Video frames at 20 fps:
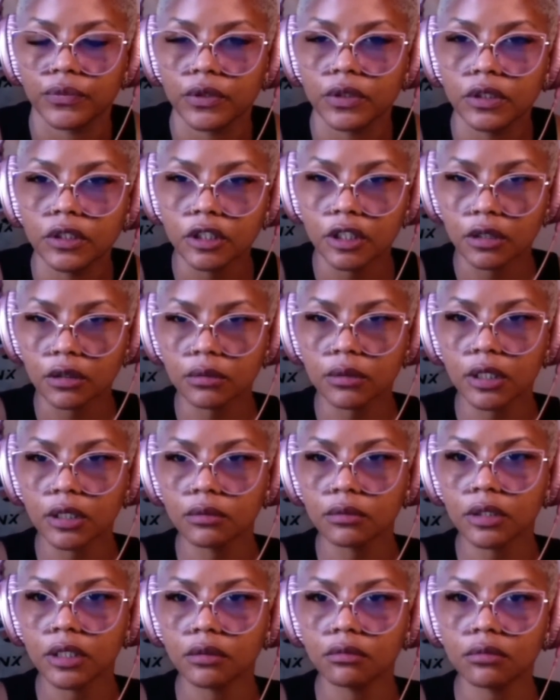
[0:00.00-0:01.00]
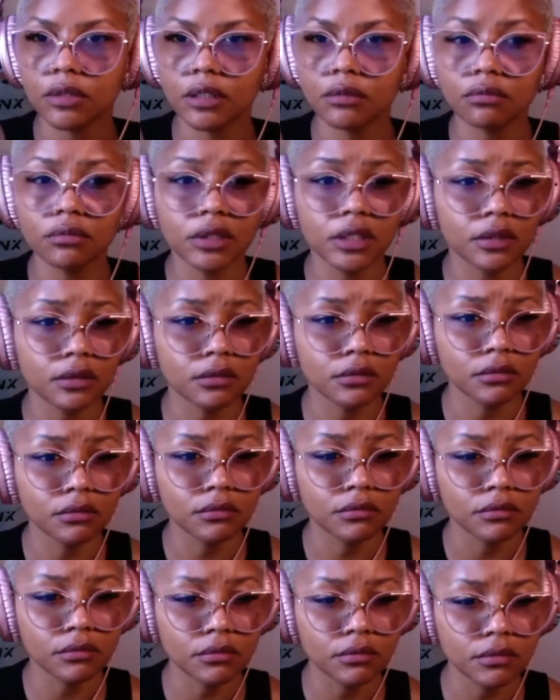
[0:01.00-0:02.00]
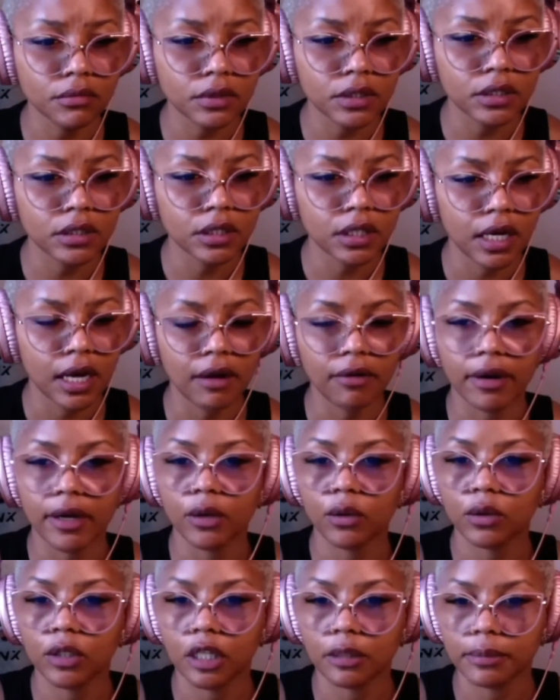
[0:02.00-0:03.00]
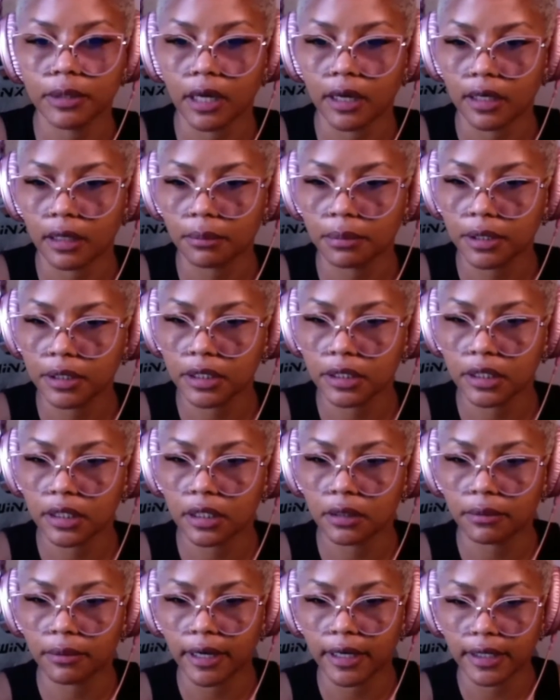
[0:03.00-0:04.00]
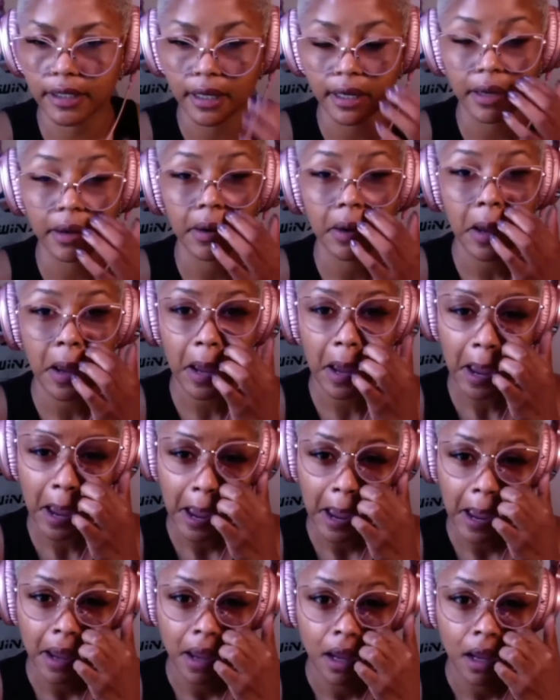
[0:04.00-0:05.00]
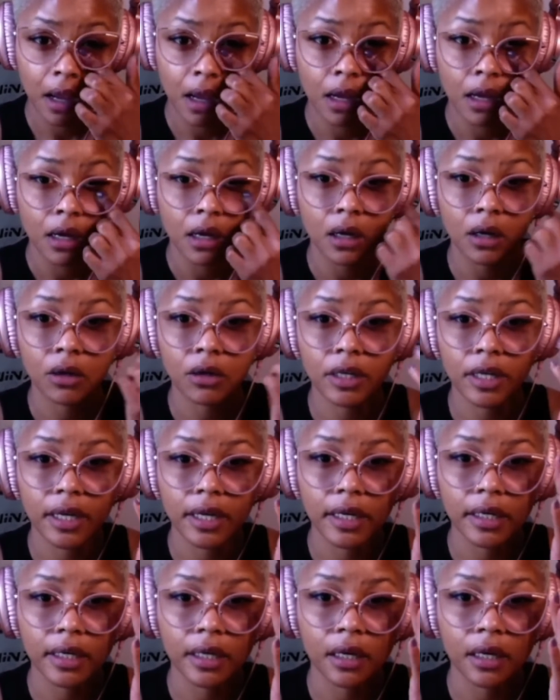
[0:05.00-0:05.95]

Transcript: Dum, dum, dum, dum, dum. All right, hold up, y'all. I'm pulling it up right now. Okay.